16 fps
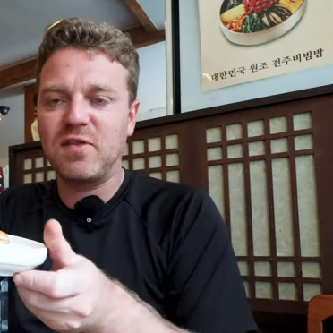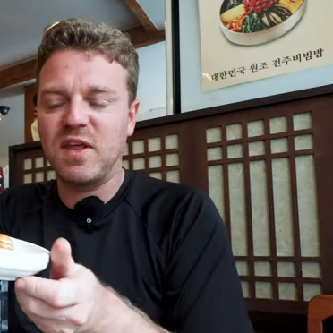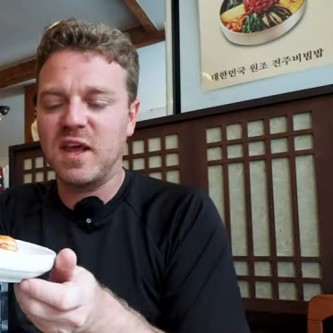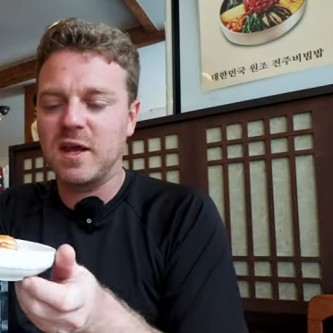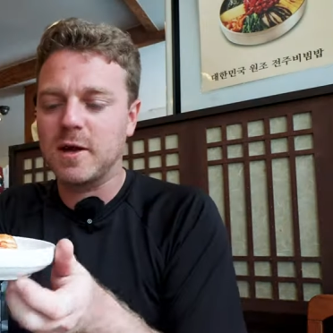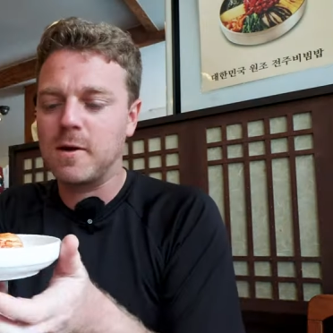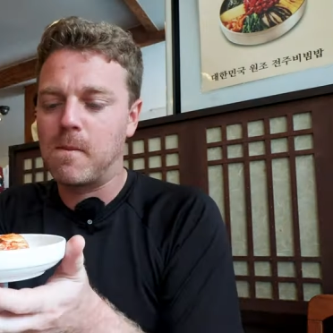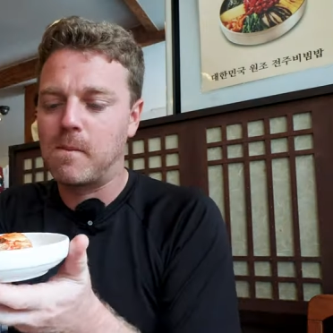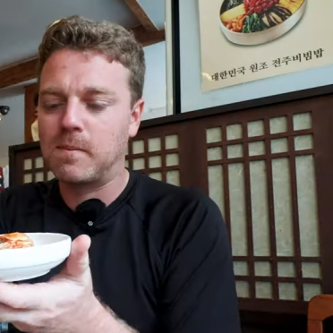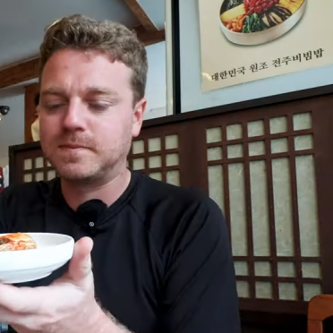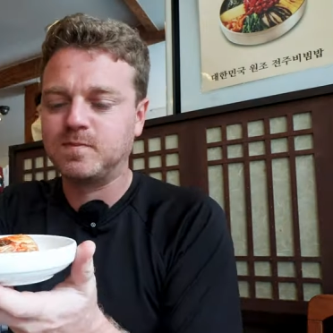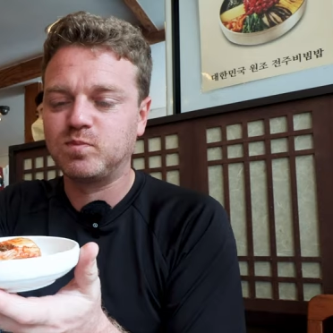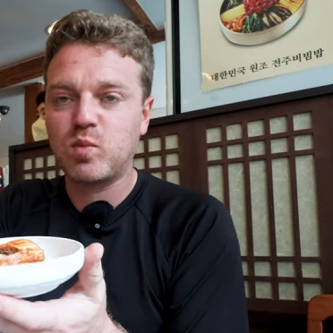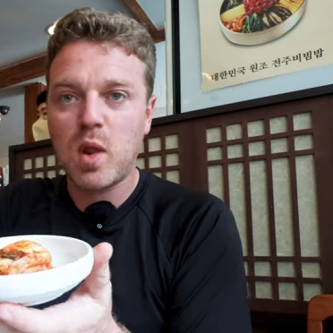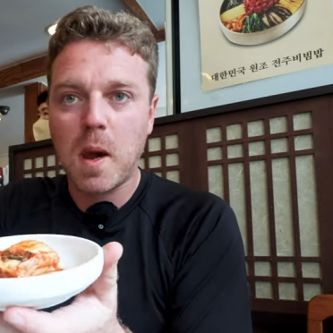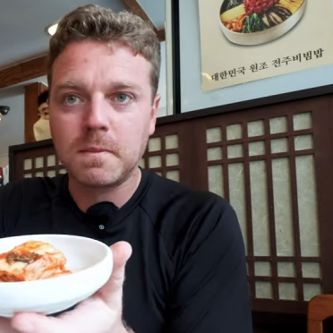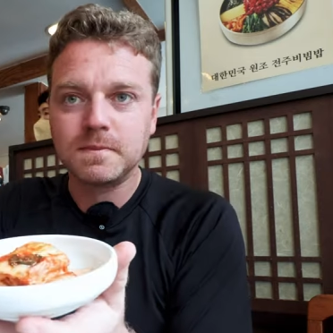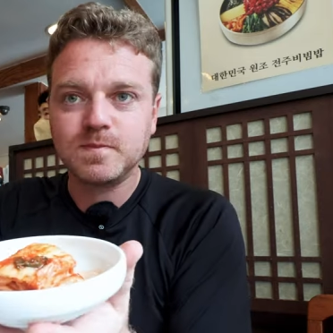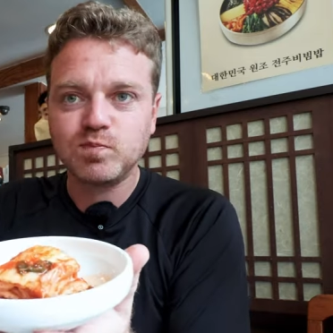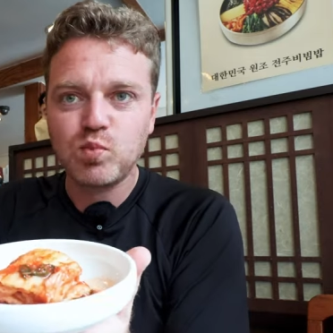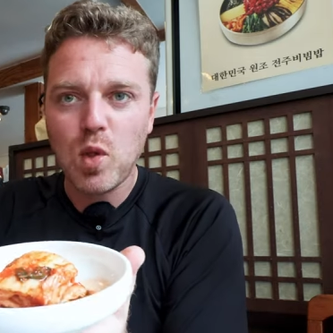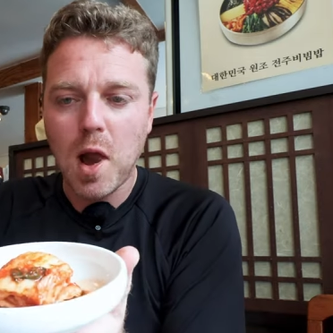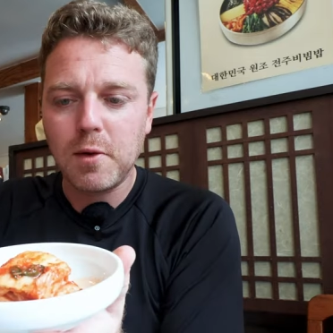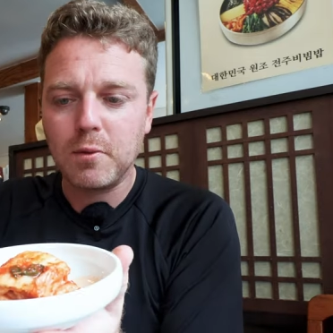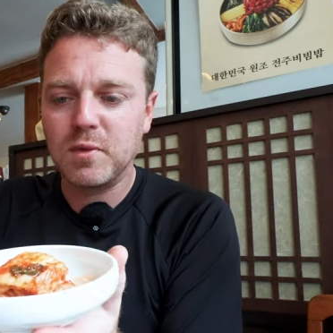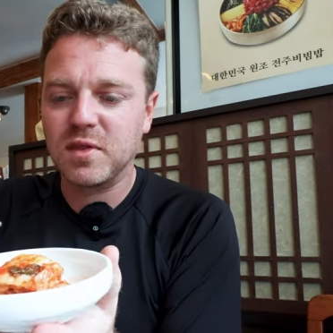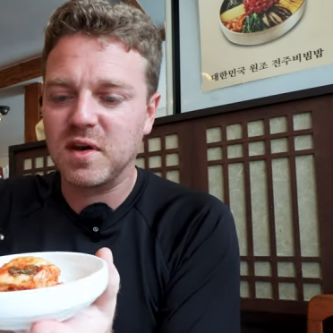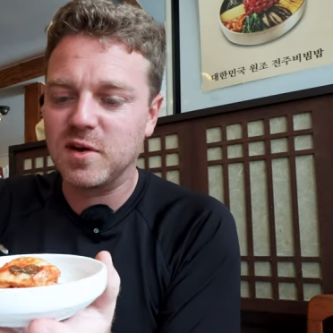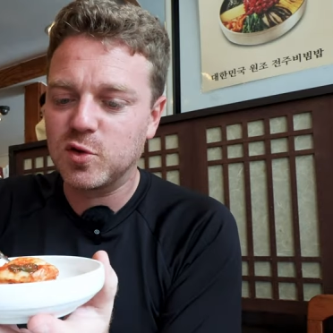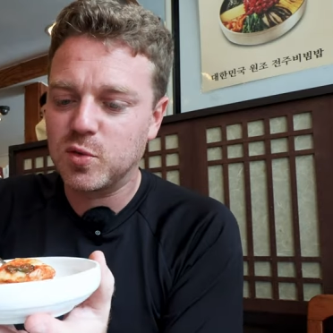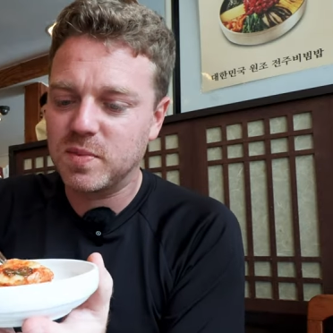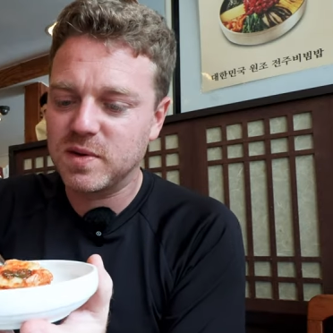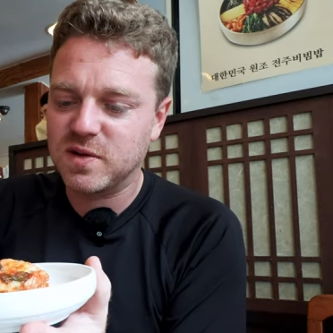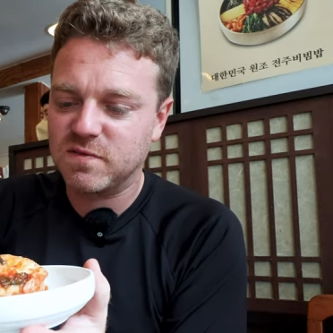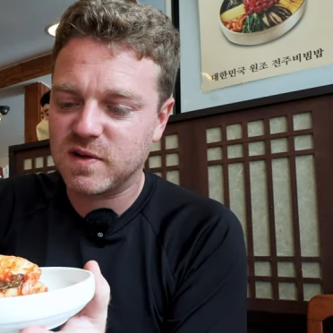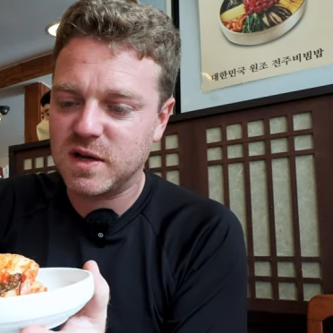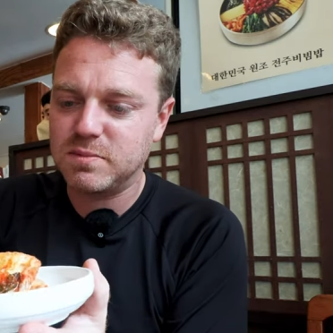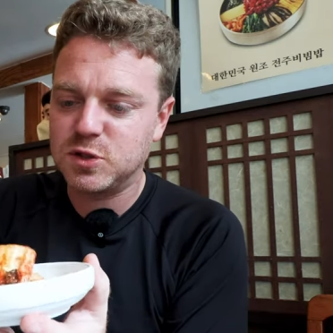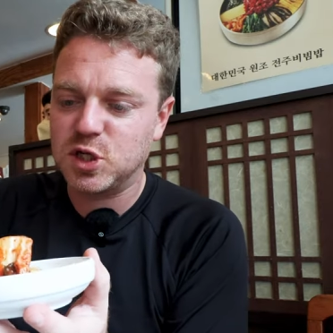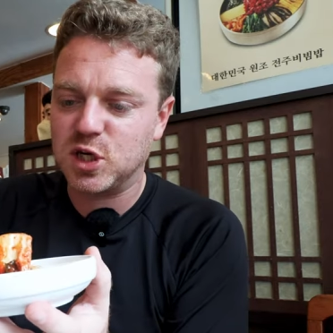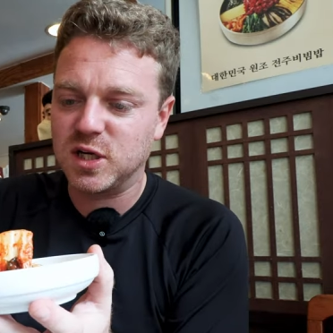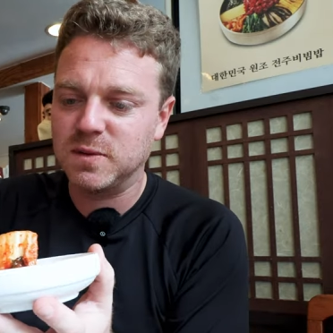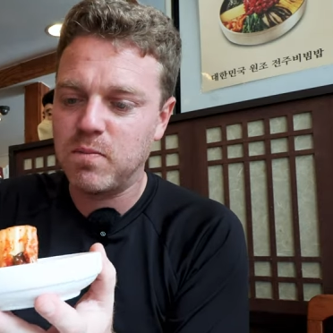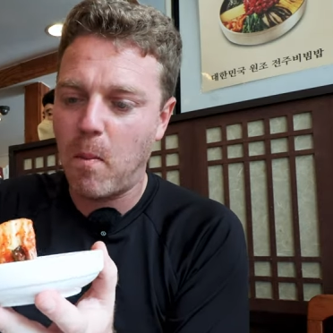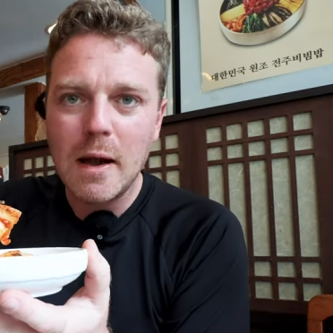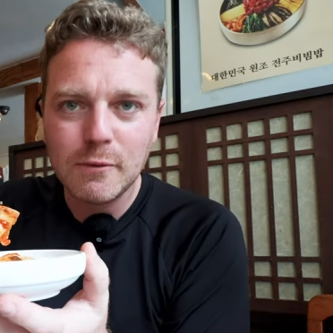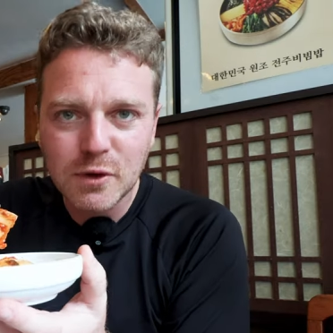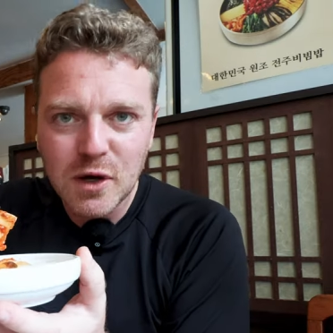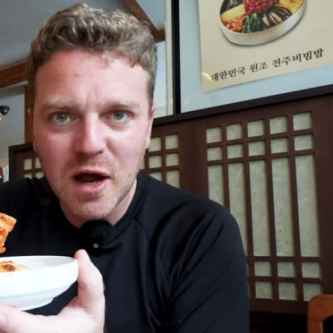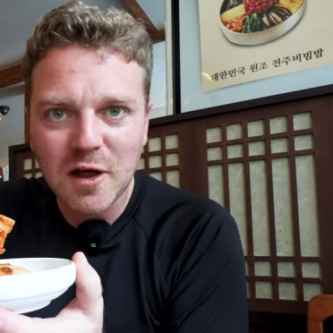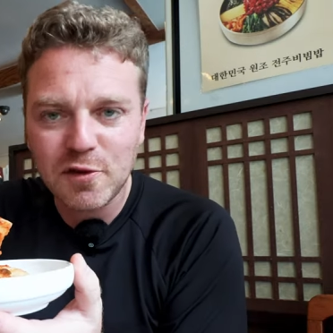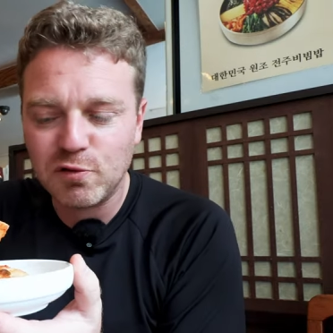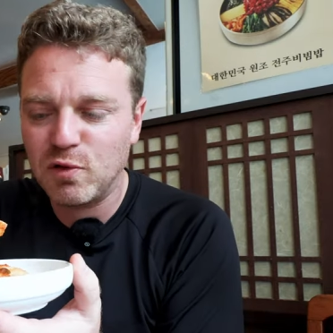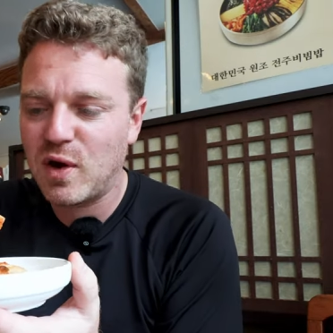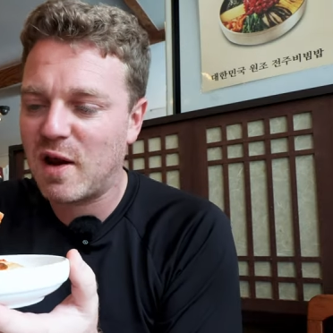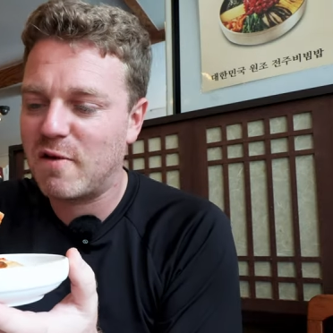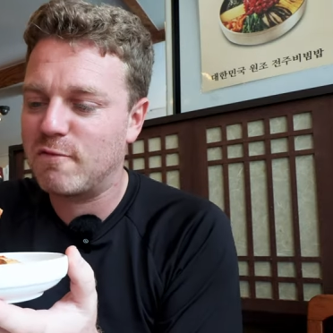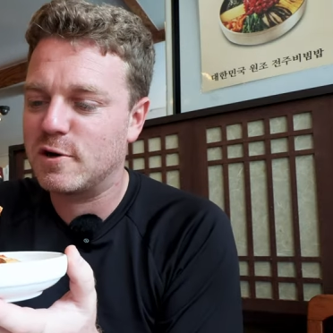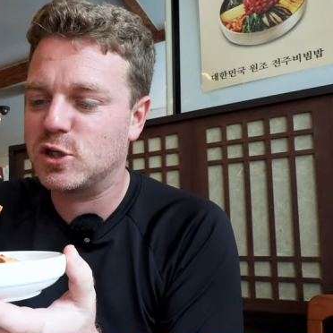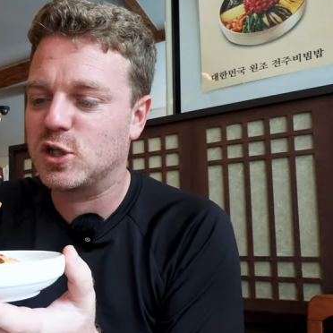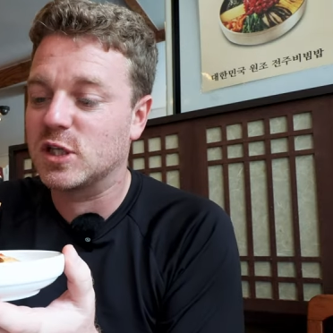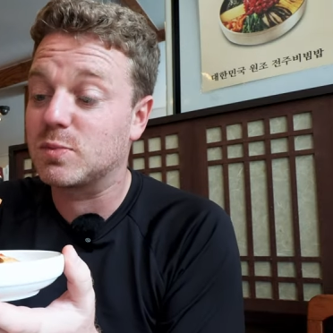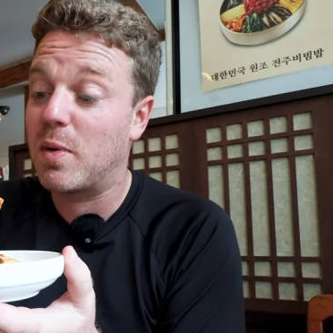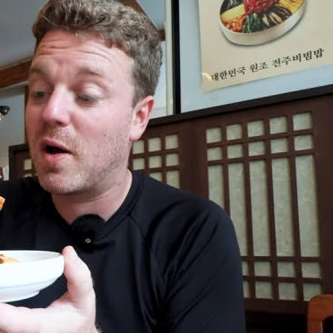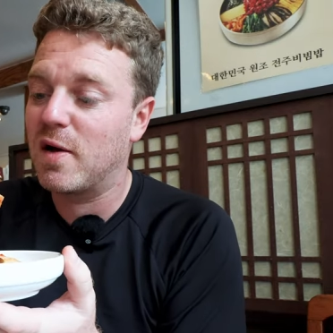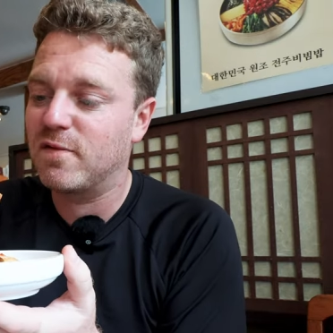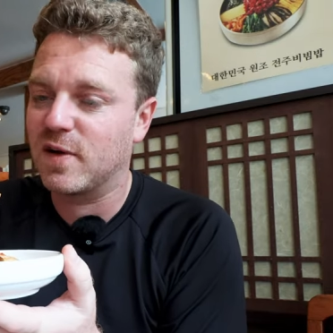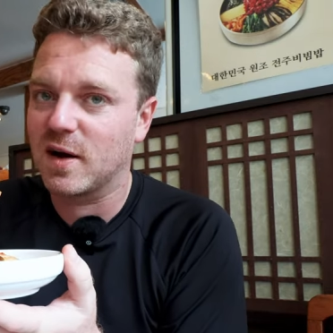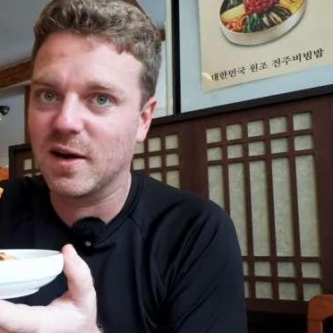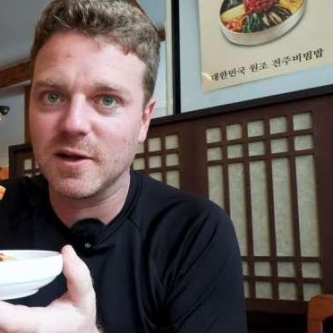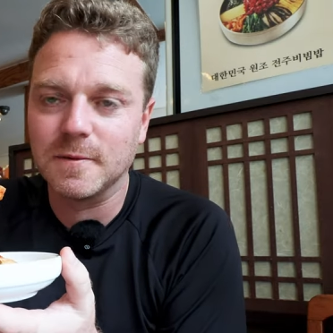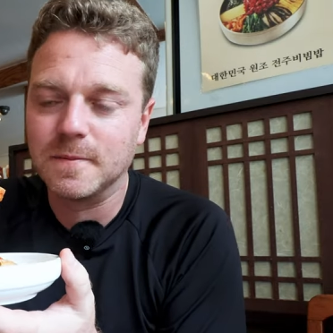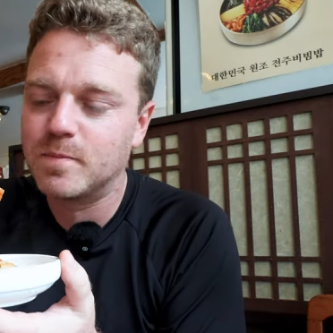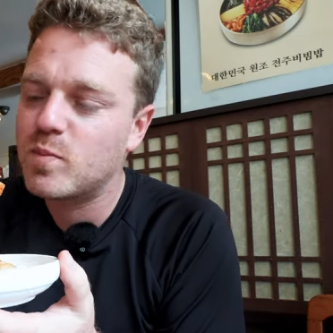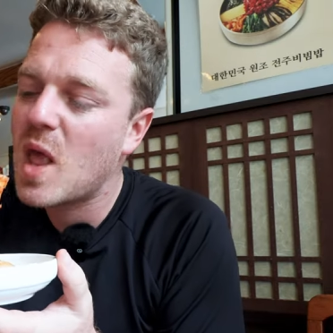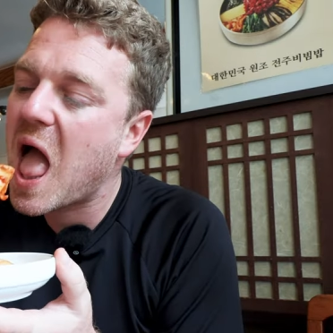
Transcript: I think, with a little bit of kimchi, will cut through that richness perfectly.